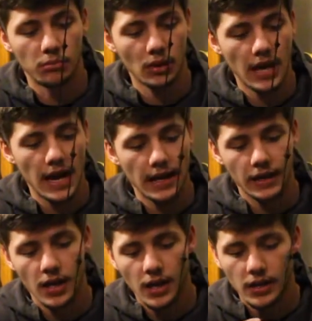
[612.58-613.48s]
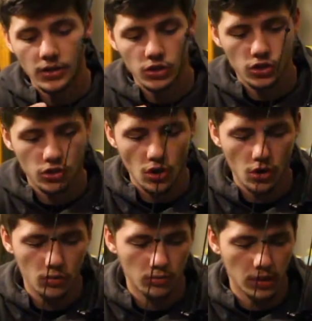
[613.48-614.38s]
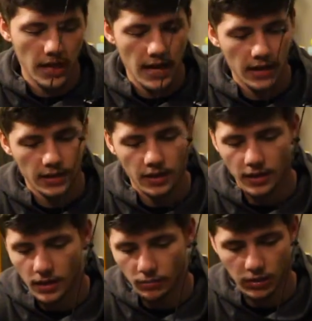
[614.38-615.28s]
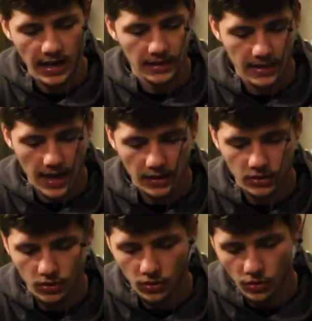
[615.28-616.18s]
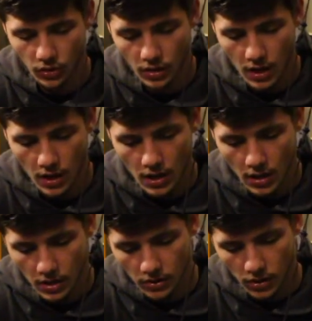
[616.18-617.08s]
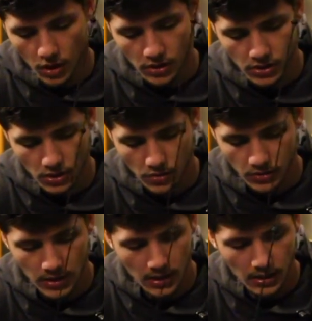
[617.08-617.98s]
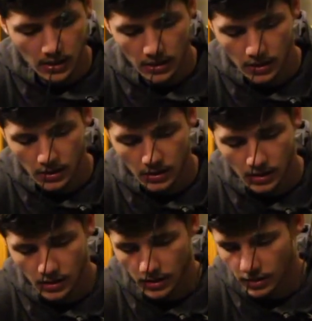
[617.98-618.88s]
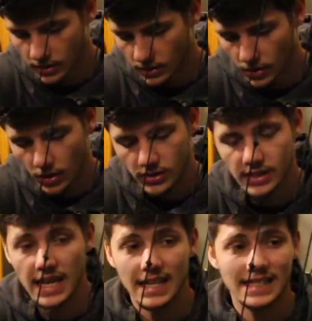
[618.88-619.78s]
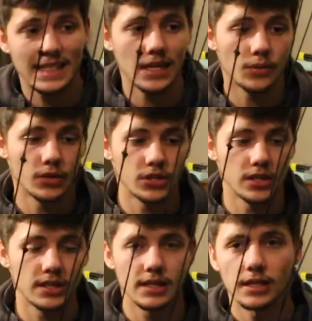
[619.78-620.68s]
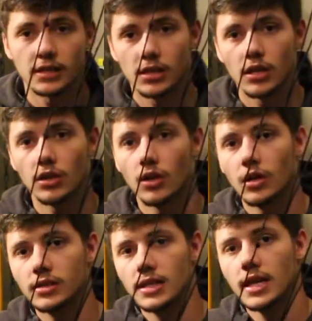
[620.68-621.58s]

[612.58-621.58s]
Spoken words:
black, stone black, black tactical, lost OT, lost XD, which this is lost